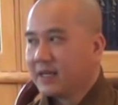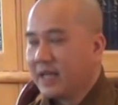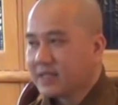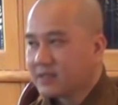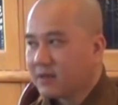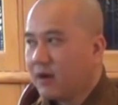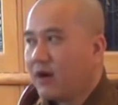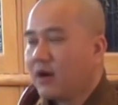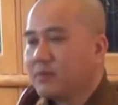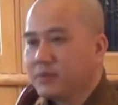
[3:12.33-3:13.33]
That's
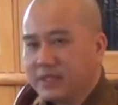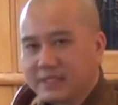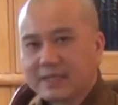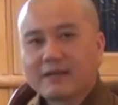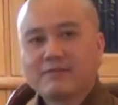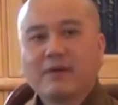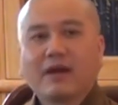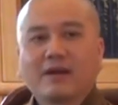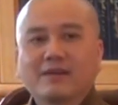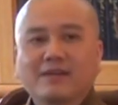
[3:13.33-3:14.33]
called
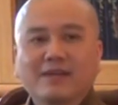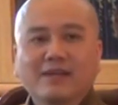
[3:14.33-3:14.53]
Bodhisattva.